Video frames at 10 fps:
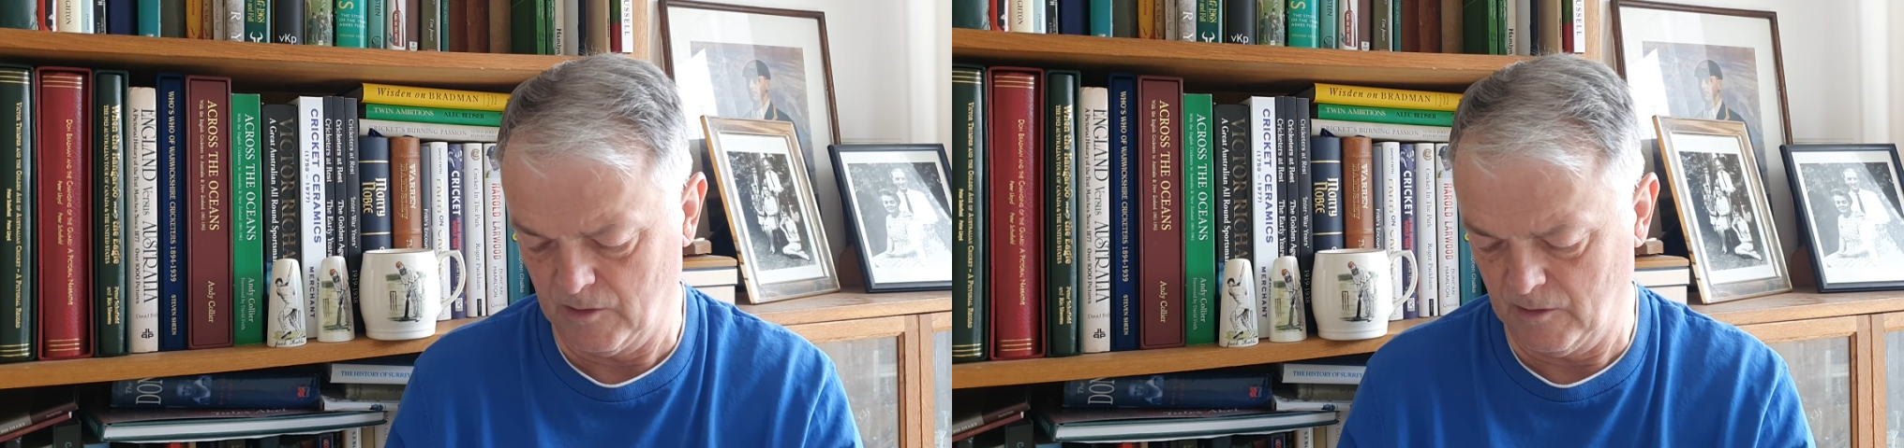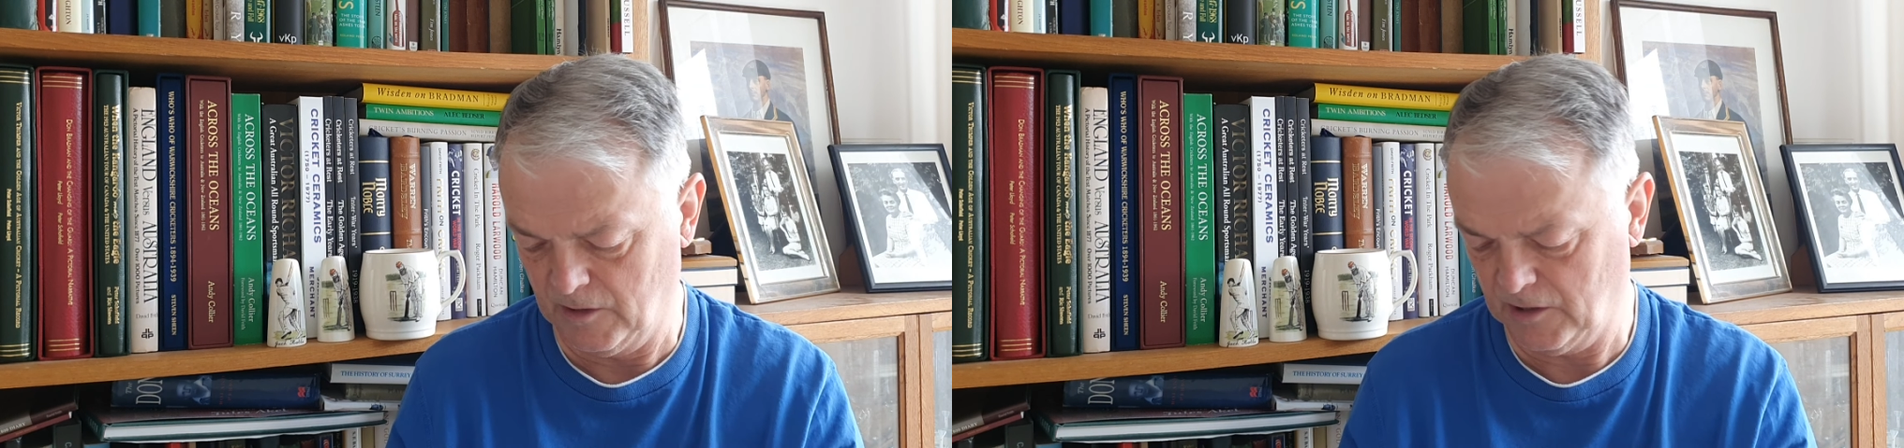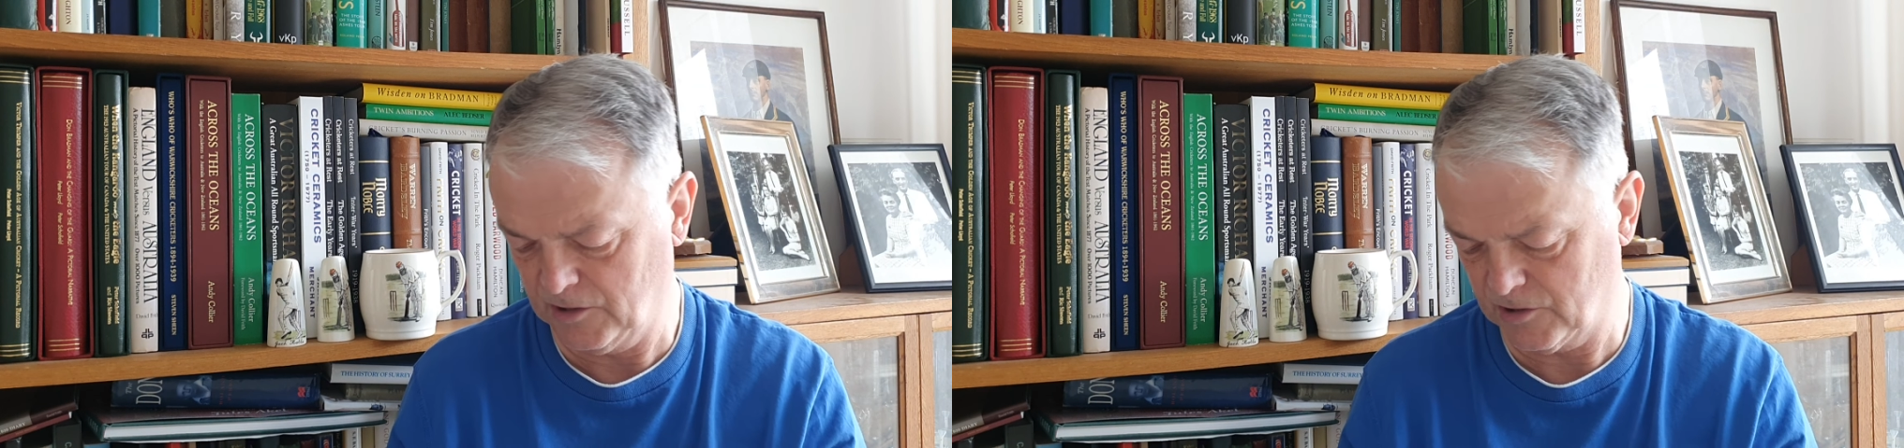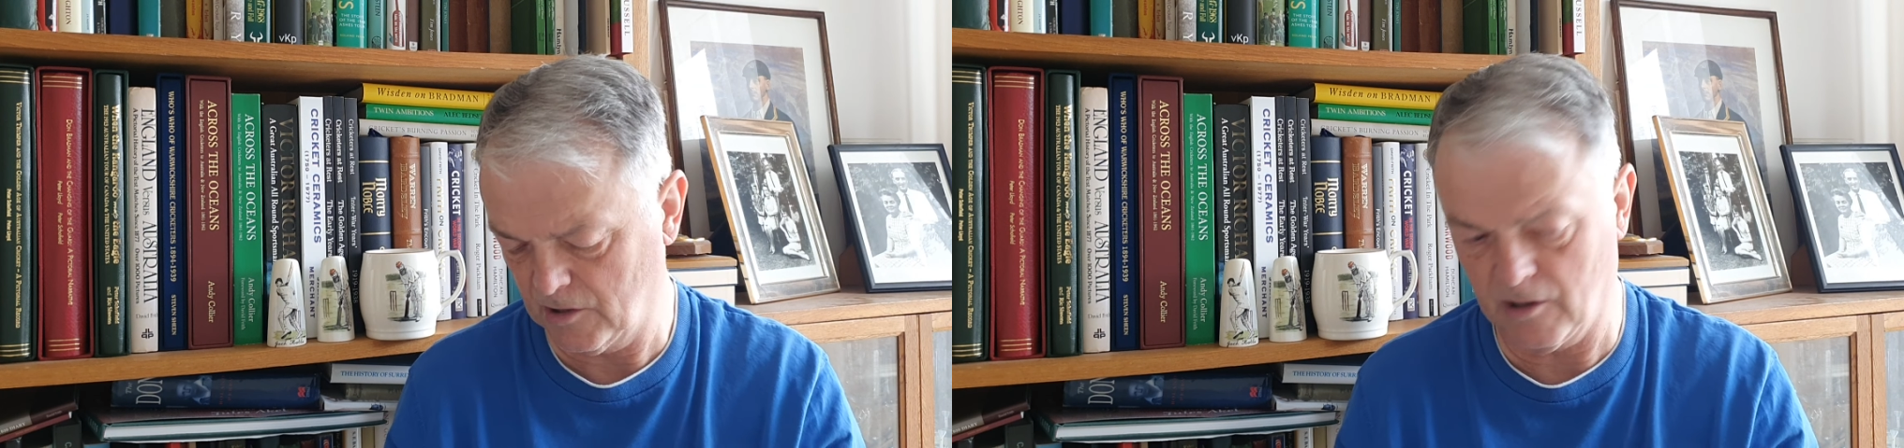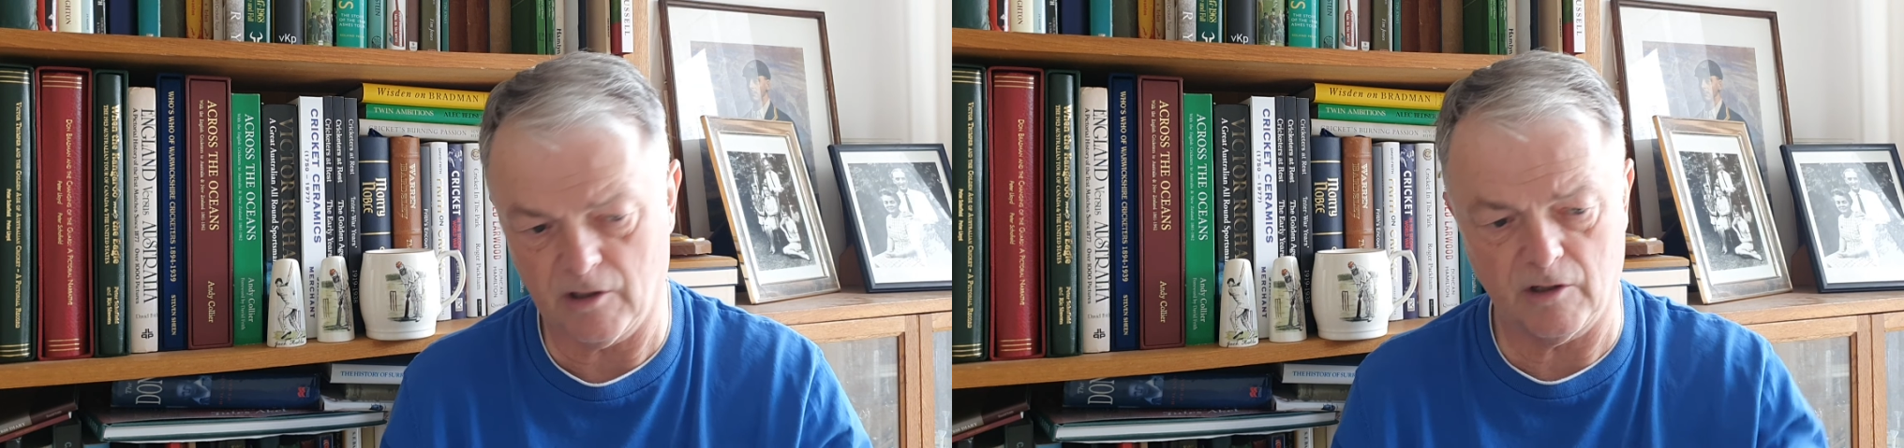These
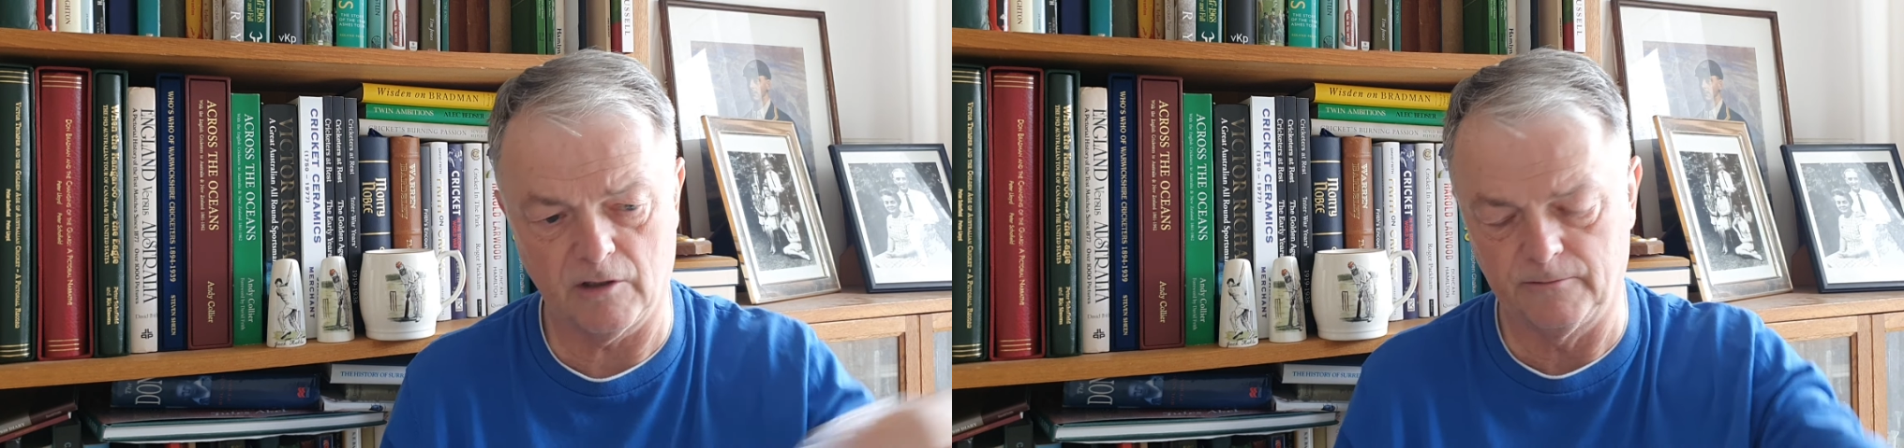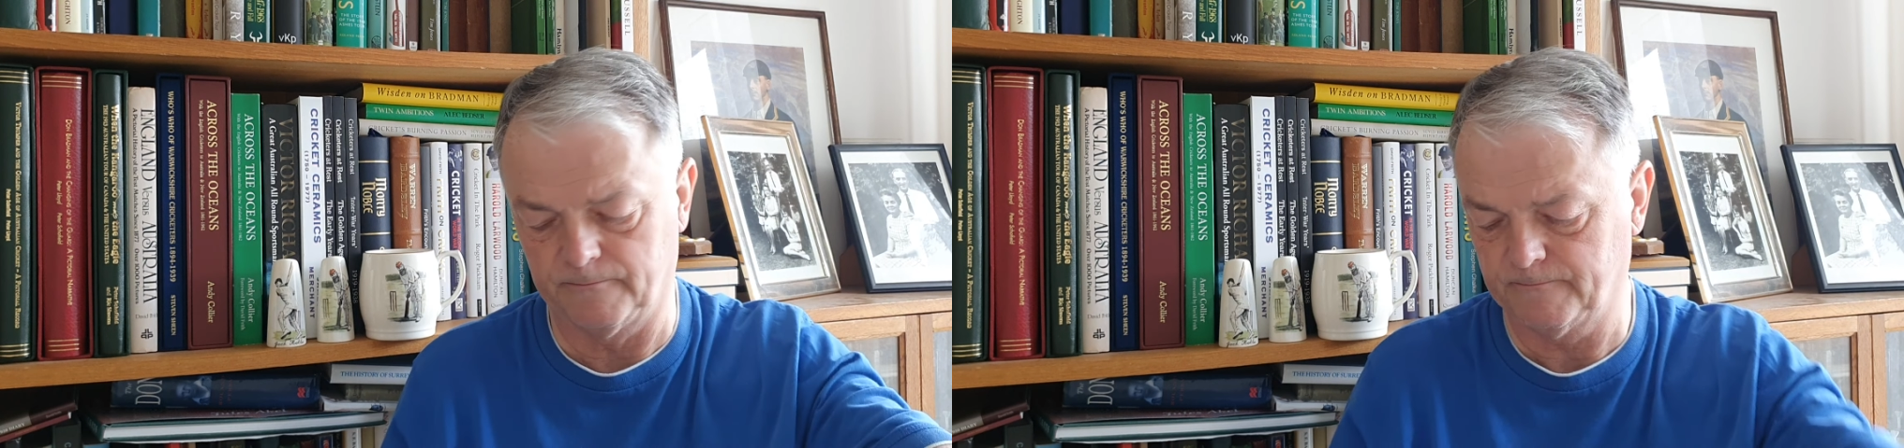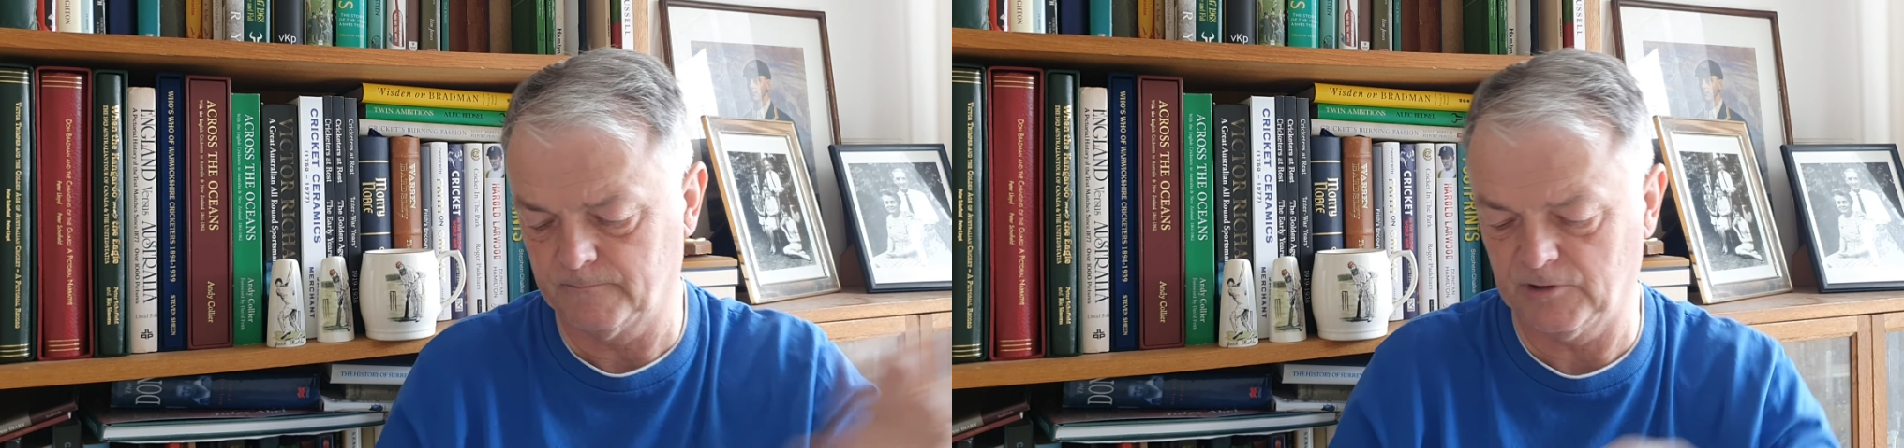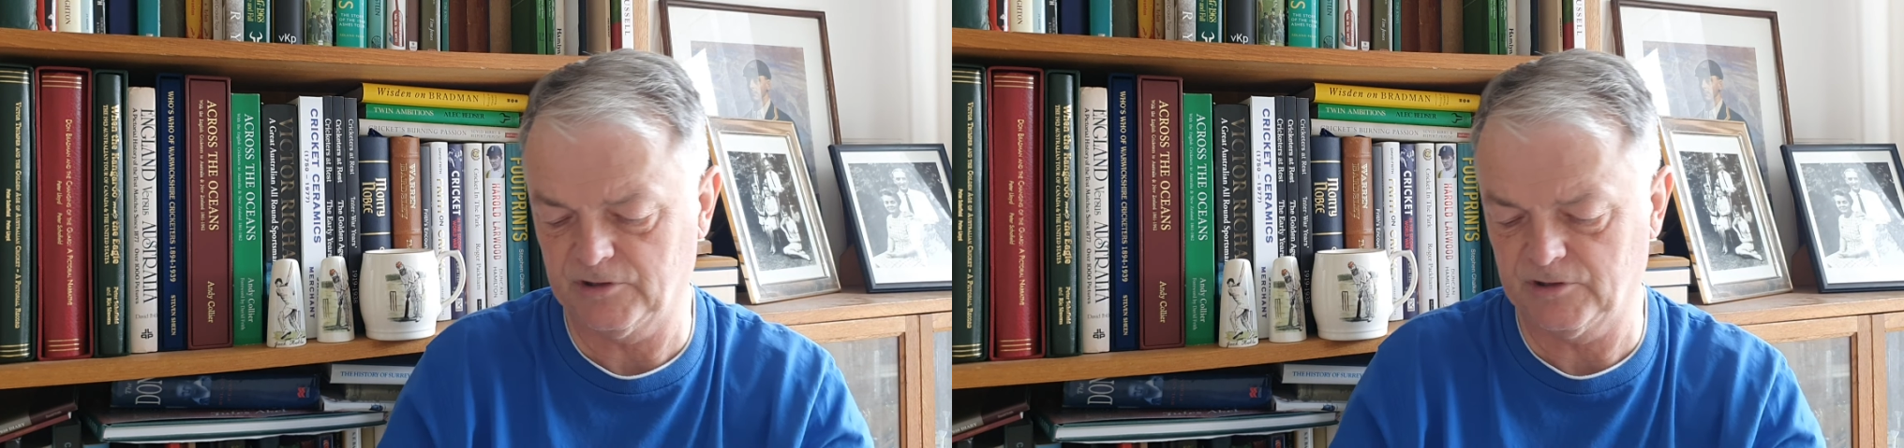are, there's